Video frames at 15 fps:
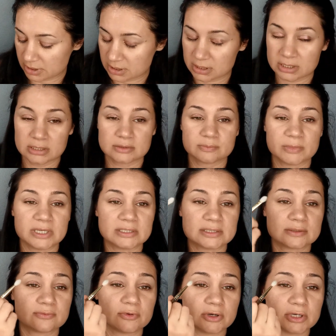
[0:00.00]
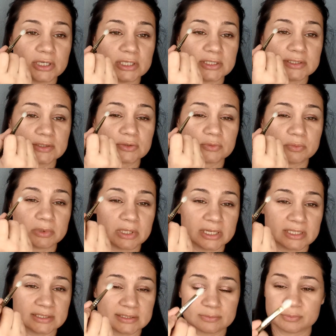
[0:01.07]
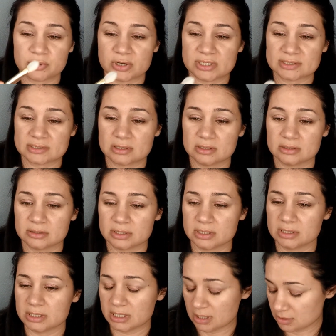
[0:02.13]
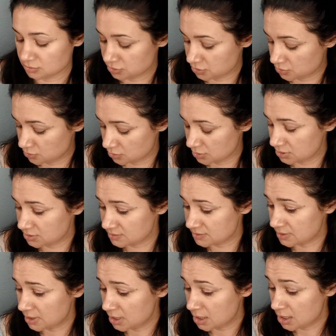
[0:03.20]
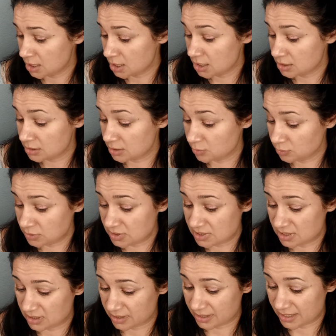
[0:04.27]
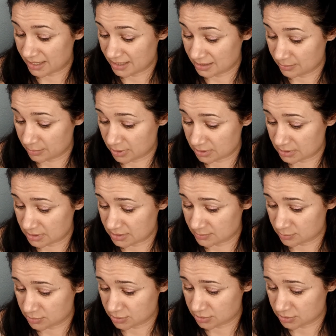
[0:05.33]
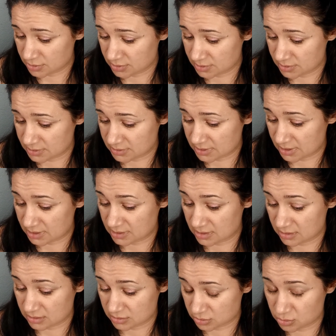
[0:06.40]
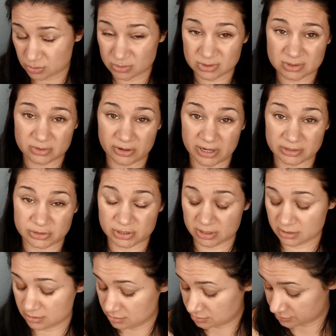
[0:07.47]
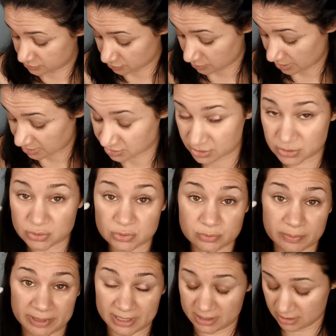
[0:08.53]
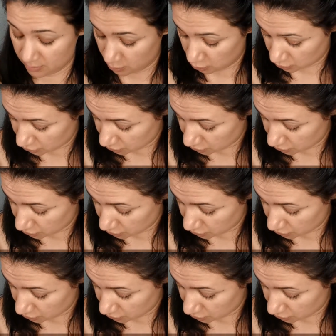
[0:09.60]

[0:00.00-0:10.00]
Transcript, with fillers: Like It makes it very easy to place pressed color in the outer corners. The only thing I hate about these brushes is that they are so scratchy. So I just do patting